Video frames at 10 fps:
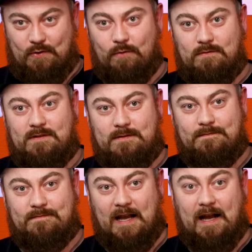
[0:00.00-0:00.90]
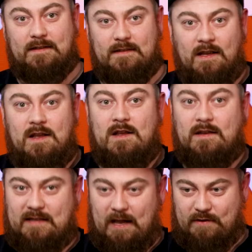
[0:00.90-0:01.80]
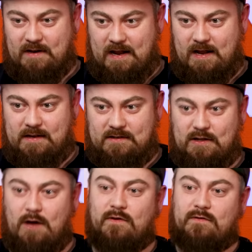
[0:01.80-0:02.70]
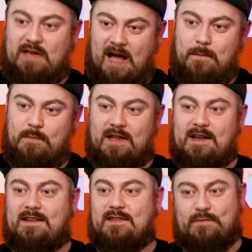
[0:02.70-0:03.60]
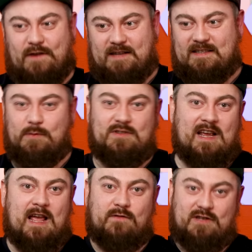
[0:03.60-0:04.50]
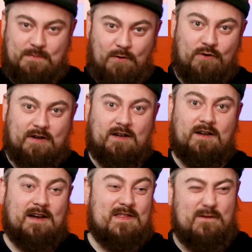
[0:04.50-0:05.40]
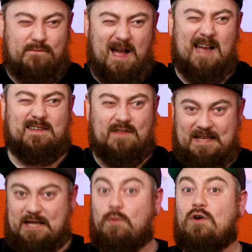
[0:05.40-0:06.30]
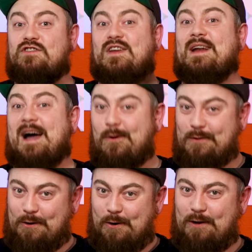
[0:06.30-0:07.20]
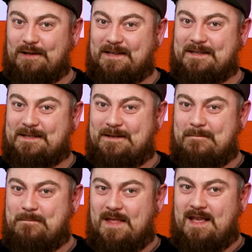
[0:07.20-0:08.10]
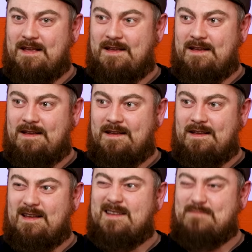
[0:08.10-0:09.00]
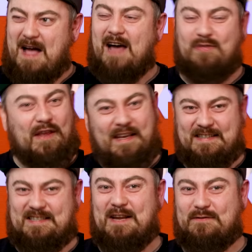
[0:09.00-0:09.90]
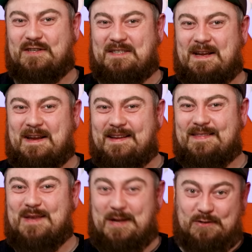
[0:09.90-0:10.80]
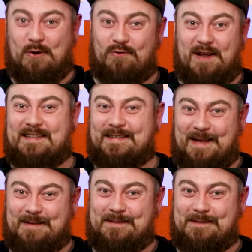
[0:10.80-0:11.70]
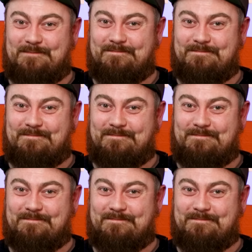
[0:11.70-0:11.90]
old. And given his love of gambling, the fact he was a heavy smoker, and the fact that he was an alcoholic, I think it's safe to say that he's already dead.